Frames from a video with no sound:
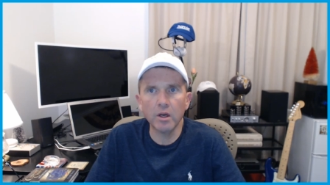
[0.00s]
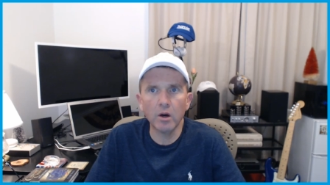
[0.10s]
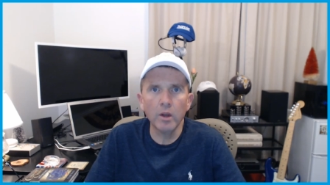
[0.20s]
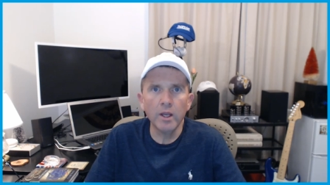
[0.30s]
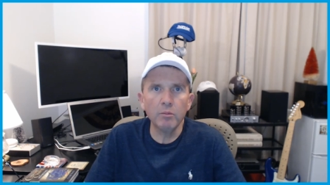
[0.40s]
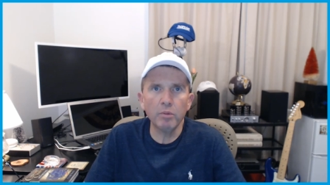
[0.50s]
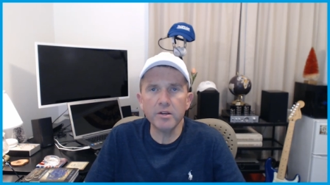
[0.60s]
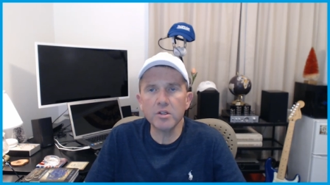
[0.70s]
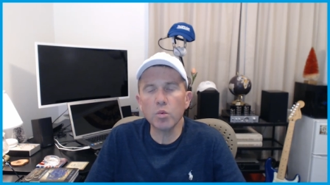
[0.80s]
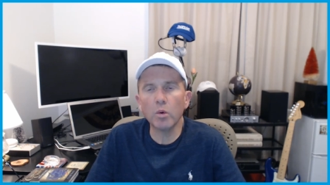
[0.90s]

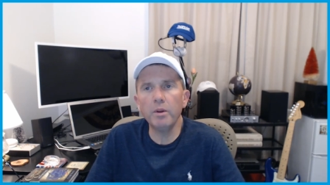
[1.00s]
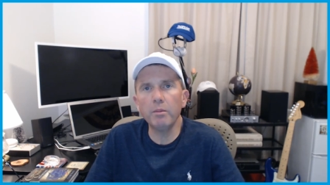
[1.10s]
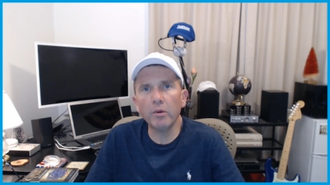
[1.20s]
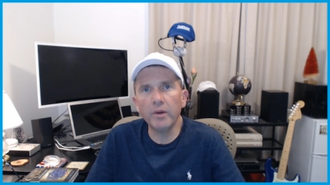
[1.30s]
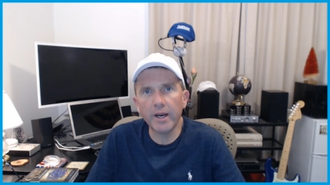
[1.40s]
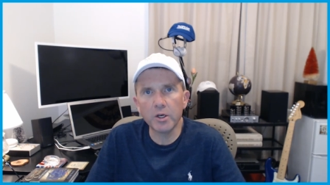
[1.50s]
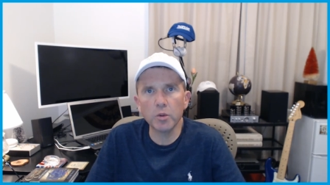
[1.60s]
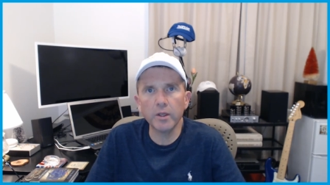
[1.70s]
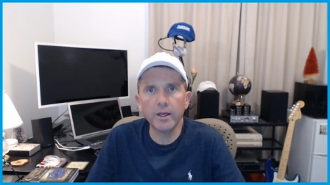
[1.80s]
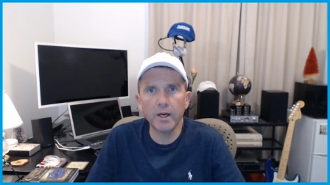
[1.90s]
places where people naturally
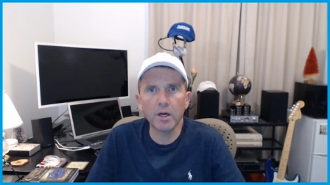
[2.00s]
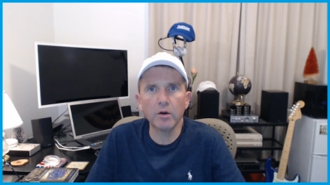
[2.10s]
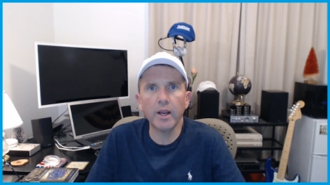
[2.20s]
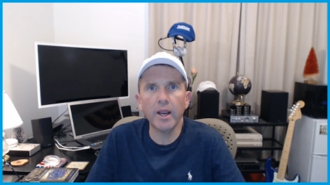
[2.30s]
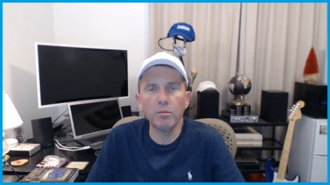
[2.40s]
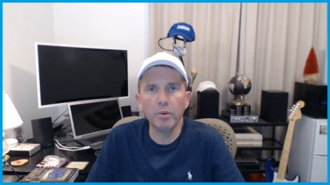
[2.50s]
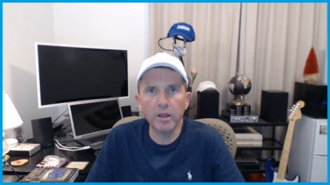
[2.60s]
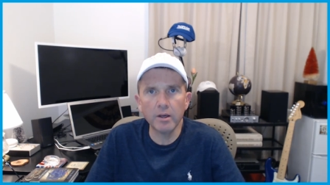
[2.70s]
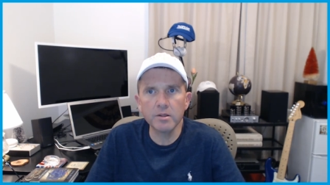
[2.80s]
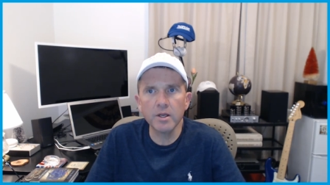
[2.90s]
congregate,
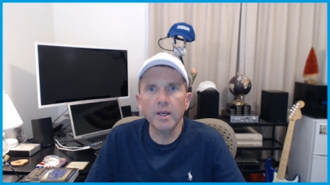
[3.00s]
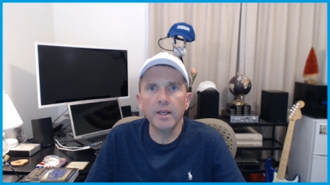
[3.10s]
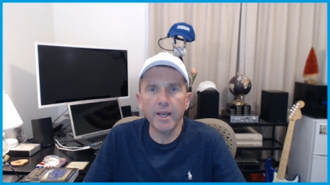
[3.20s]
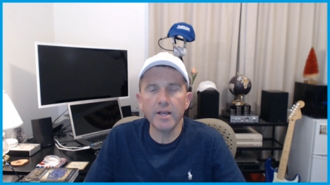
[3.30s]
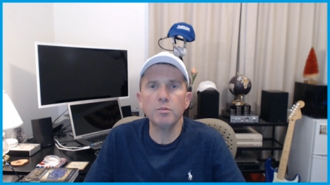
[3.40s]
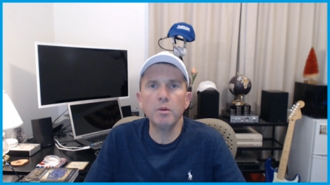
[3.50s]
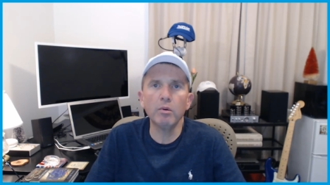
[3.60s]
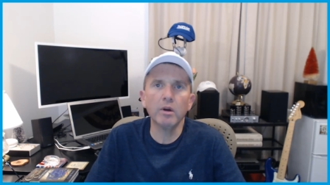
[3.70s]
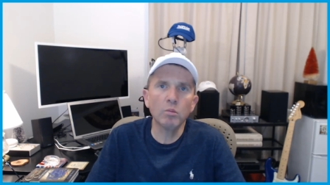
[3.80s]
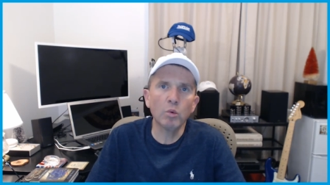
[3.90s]
because yes, people
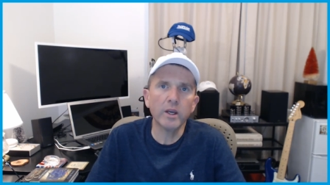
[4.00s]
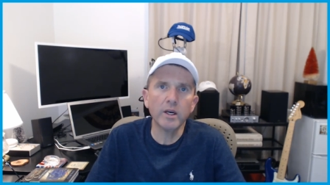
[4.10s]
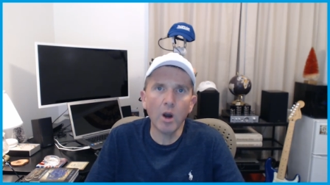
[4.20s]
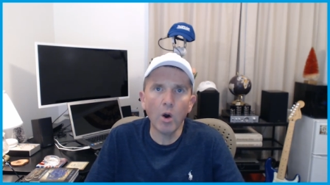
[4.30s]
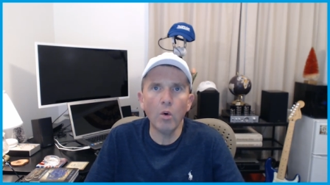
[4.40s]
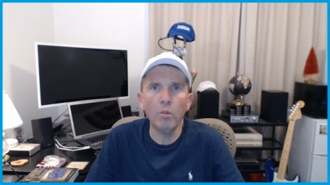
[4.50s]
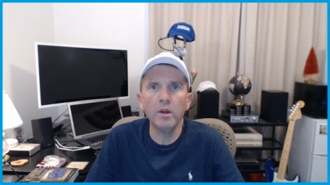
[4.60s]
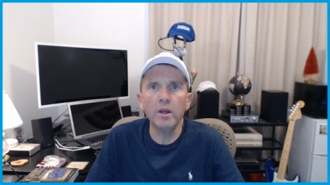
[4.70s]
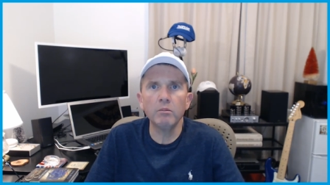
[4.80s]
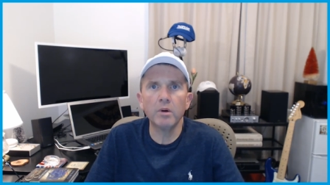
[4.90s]
can work at home,
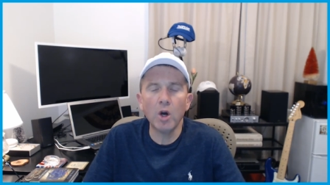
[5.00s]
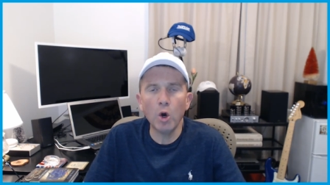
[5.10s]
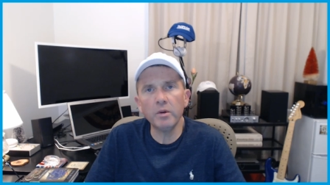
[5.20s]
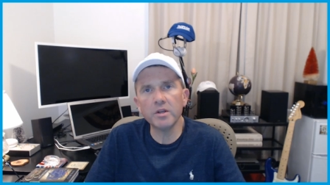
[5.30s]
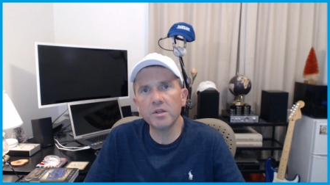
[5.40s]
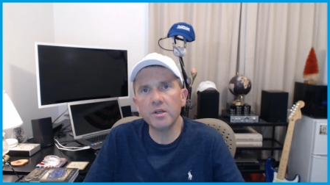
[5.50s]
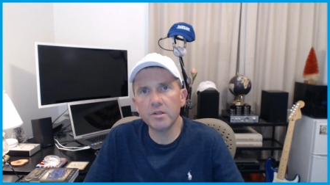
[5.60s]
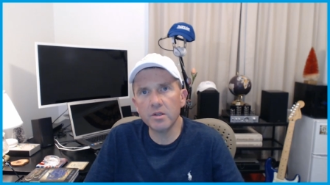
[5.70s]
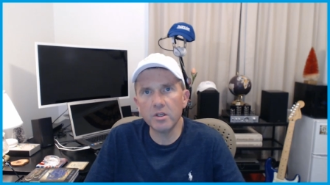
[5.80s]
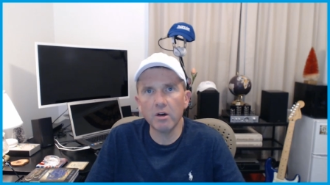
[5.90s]
but home doesn't
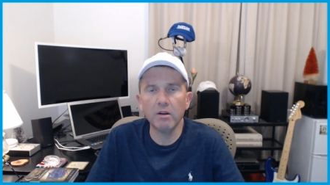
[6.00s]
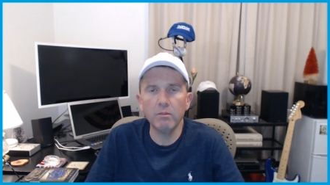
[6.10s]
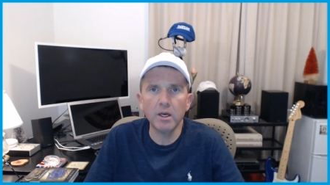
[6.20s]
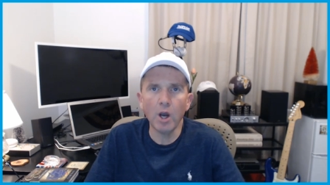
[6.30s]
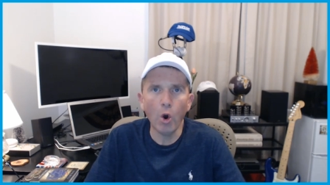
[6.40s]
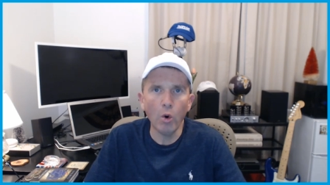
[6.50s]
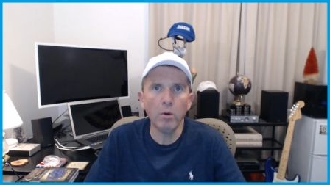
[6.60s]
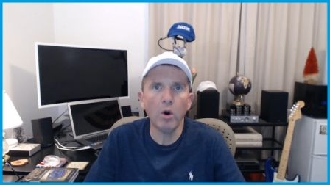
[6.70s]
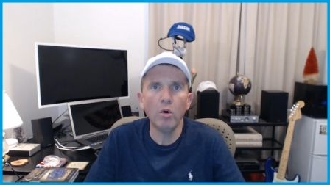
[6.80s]
necessarily mean home.